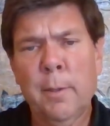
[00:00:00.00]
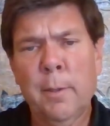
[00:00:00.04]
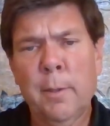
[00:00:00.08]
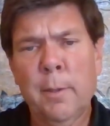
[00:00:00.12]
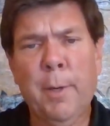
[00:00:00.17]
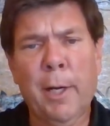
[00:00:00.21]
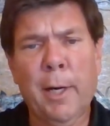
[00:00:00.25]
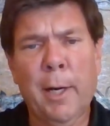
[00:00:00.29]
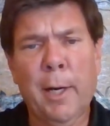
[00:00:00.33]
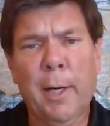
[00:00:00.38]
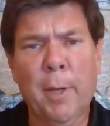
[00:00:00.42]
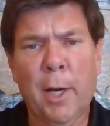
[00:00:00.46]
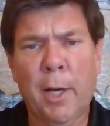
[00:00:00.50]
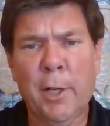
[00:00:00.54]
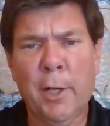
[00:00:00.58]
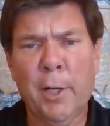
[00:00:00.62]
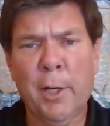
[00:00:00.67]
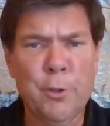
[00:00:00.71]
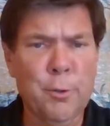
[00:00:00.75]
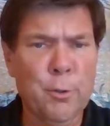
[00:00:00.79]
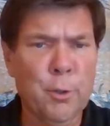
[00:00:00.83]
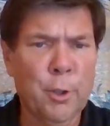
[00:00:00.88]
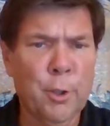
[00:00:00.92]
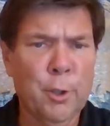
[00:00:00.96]
but I'm not
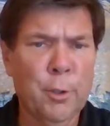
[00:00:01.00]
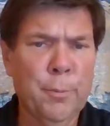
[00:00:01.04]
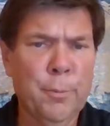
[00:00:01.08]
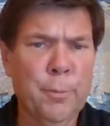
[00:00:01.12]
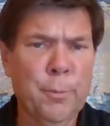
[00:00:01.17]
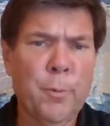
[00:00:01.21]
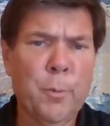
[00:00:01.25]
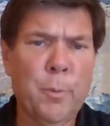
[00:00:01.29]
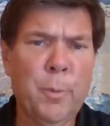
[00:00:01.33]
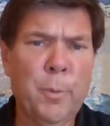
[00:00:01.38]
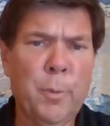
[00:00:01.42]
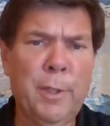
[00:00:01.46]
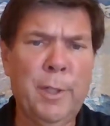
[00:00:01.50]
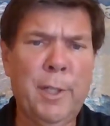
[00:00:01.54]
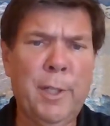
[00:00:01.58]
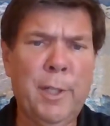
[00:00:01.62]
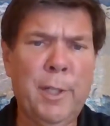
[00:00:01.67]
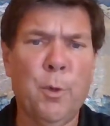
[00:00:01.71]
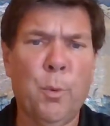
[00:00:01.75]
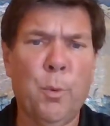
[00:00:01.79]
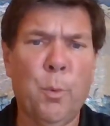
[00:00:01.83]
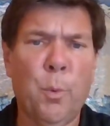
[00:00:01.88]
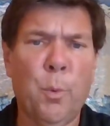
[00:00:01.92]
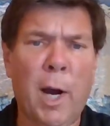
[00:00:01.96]
sure. We need
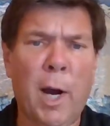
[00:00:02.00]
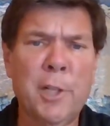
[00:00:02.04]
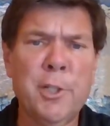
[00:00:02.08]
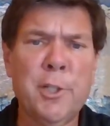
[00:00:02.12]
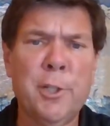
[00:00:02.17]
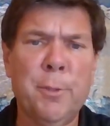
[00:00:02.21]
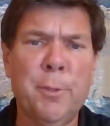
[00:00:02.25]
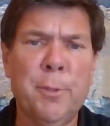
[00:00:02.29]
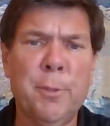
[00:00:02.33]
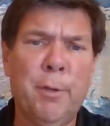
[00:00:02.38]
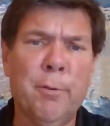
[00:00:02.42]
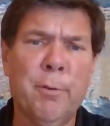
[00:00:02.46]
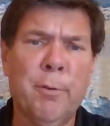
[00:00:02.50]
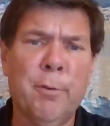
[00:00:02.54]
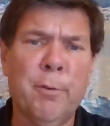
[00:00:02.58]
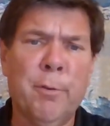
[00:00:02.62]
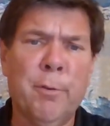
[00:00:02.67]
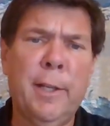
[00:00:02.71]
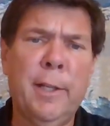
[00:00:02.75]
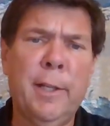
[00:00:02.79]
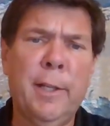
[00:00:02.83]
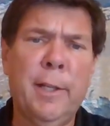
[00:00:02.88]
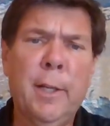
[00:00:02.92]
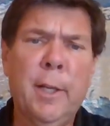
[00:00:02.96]
to watch and be
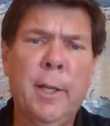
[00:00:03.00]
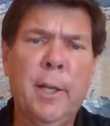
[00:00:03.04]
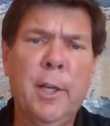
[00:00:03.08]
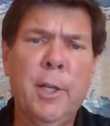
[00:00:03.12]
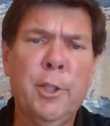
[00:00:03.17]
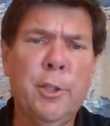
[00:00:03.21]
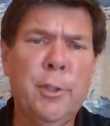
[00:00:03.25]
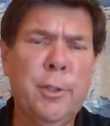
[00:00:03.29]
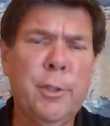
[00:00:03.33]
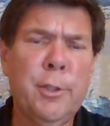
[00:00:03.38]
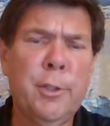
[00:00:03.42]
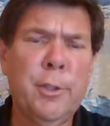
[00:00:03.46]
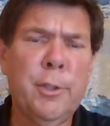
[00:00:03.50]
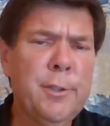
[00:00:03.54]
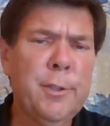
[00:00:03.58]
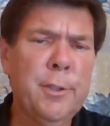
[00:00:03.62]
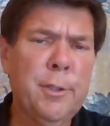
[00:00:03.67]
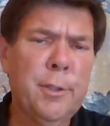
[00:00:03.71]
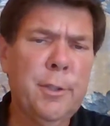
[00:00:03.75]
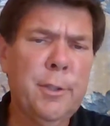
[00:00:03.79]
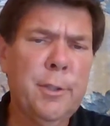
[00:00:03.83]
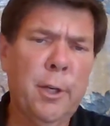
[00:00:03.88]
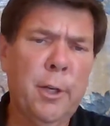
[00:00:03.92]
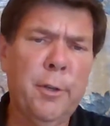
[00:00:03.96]
ready. You need
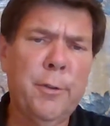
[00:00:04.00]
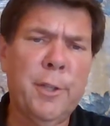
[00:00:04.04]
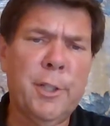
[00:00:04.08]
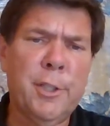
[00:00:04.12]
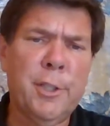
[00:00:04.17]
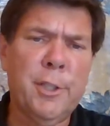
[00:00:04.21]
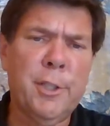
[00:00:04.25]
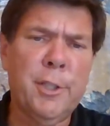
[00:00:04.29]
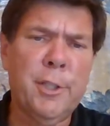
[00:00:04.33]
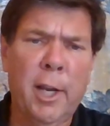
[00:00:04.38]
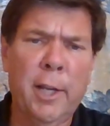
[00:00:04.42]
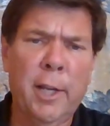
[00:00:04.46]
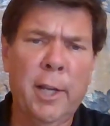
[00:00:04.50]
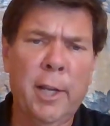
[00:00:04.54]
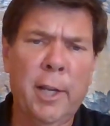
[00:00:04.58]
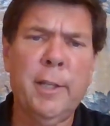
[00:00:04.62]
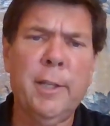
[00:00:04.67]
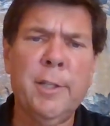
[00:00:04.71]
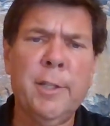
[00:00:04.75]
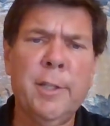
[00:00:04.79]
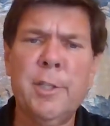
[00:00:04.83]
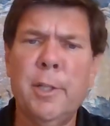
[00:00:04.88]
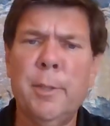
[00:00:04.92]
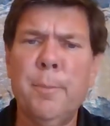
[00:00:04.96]
to know that China
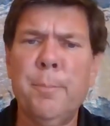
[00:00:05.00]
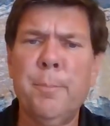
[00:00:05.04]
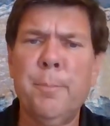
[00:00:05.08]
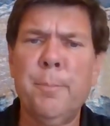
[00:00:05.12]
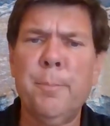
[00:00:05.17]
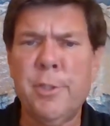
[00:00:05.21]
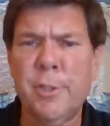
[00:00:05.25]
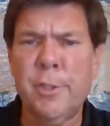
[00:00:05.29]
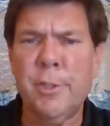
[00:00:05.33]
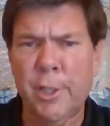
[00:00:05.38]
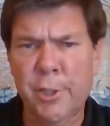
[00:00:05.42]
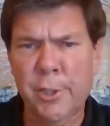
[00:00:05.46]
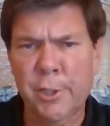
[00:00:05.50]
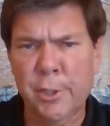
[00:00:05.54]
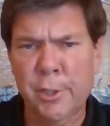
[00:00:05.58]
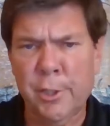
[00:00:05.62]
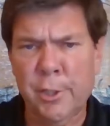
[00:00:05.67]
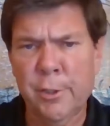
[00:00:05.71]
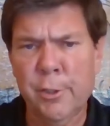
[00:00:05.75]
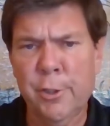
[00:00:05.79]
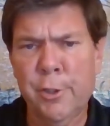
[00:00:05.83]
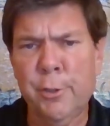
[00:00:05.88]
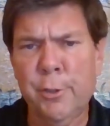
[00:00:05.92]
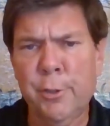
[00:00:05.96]
is in
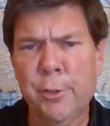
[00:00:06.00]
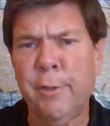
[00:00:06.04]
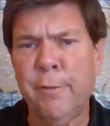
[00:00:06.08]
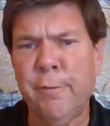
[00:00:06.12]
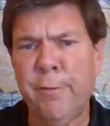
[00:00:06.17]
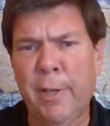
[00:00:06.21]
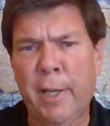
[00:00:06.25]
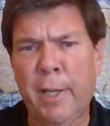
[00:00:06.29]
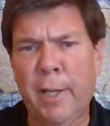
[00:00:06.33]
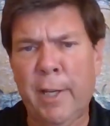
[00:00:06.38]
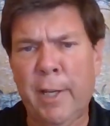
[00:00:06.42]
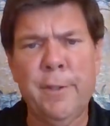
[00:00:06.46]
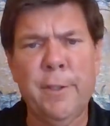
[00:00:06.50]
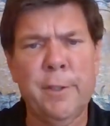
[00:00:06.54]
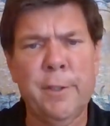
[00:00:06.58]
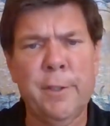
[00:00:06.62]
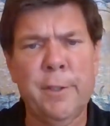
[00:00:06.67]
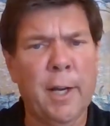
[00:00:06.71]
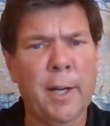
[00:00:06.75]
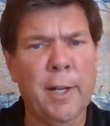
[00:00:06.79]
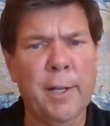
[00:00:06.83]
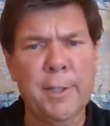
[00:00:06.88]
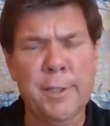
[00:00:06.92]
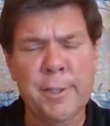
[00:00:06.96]
position to invade the
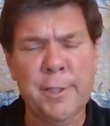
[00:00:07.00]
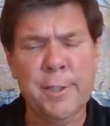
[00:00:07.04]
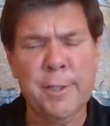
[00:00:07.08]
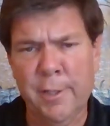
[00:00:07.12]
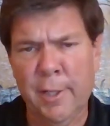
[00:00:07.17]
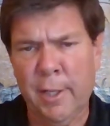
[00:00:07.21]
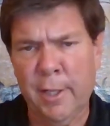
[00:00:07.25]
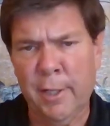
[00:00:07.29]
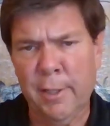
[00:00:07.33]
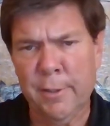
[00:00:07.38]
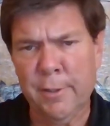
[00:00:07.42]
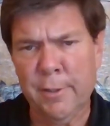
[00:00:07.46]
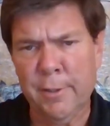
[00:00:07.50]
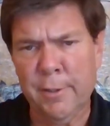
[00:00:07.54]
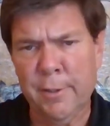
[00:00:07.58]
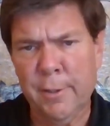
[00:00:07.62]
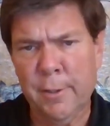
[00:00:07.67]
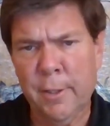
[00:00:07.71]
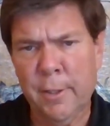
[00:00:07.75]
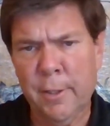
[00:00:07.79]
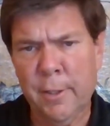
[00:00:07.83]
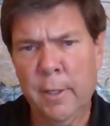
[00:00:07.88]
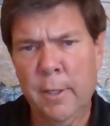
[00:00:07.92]
United States.